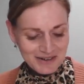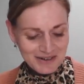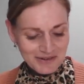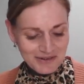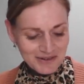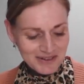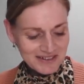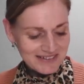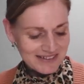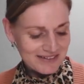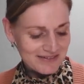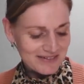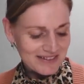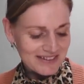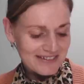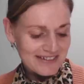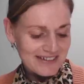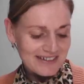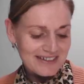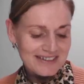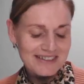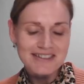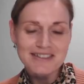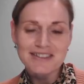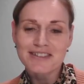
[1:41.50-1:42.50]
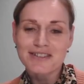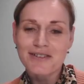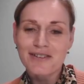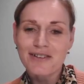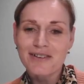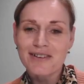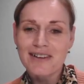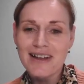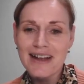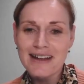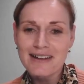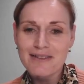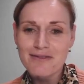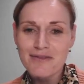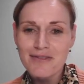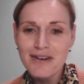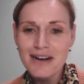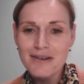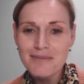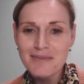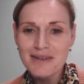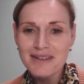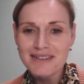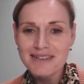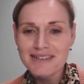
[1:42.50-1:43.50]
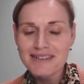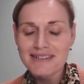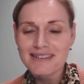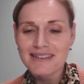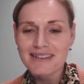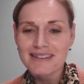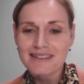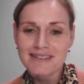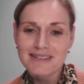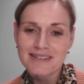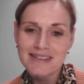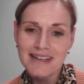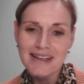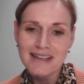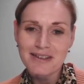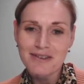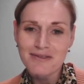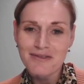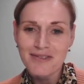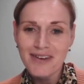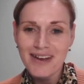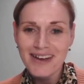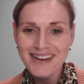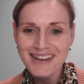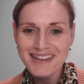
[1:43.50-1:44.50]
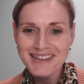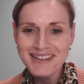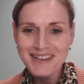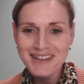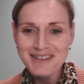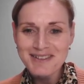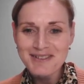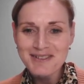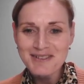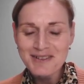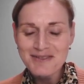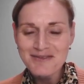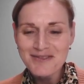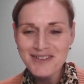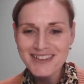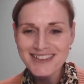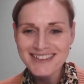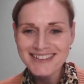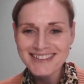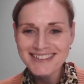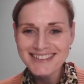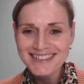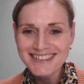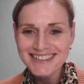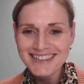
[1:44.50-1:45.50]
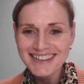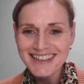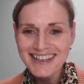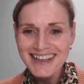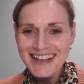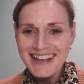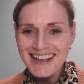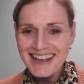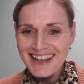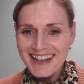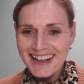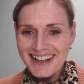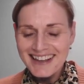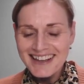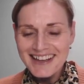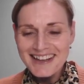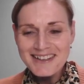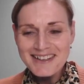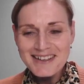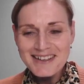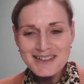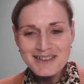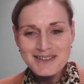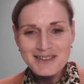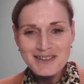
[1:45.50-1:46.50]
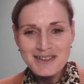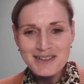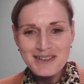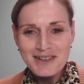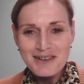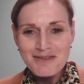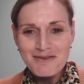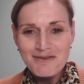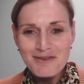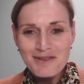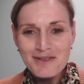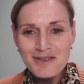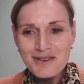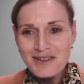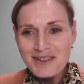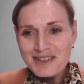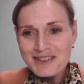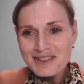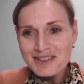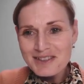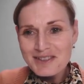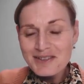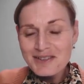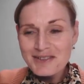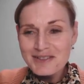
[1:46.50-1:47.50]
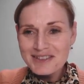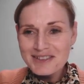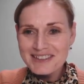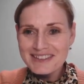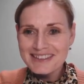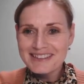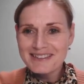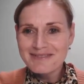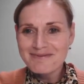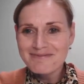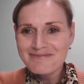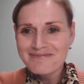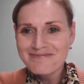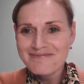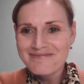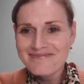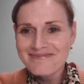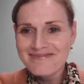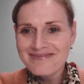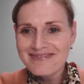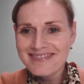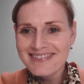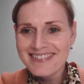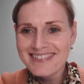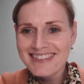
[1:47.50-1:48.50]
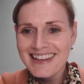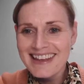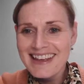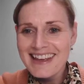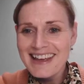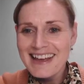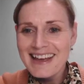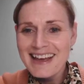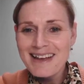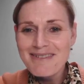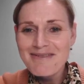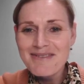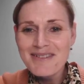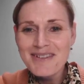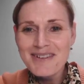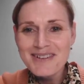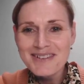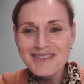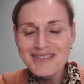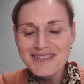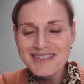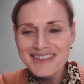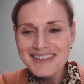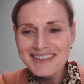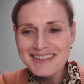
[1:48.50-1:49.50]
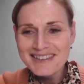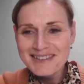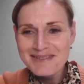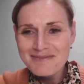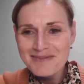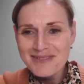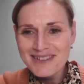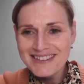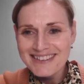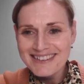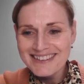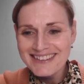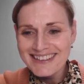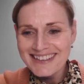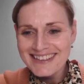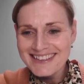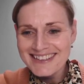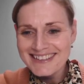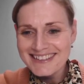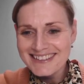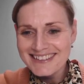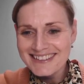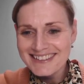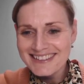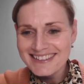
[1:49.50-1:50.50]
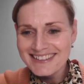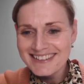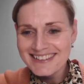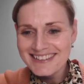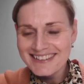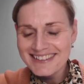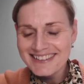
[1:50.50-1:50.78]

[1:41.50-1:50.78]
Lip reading: who is a researcher soil and farming systems at Wageningen University. Leonard, floor is yours. I'm going to change the presentation.